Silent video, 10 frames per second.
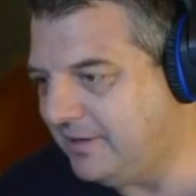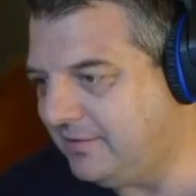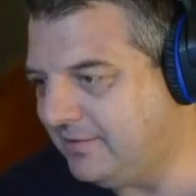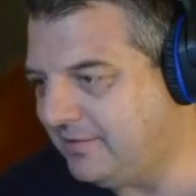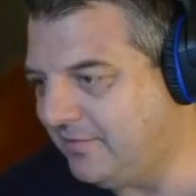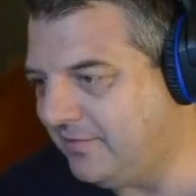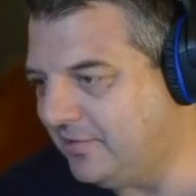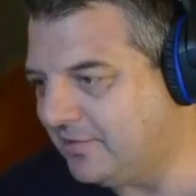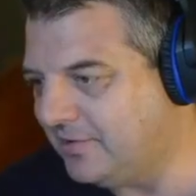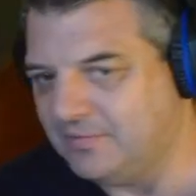Let's have a
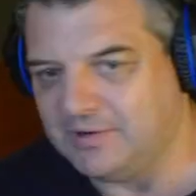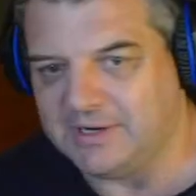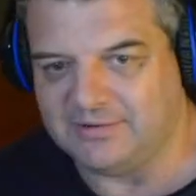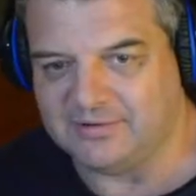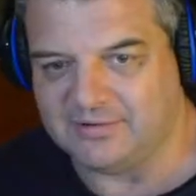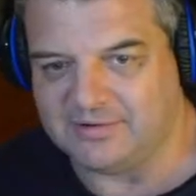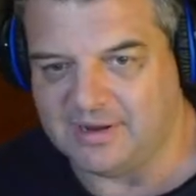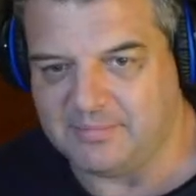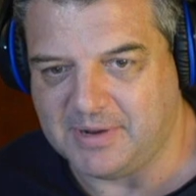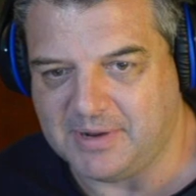look what he has to
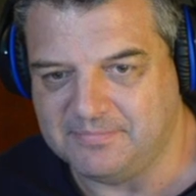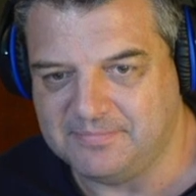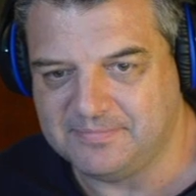say about him.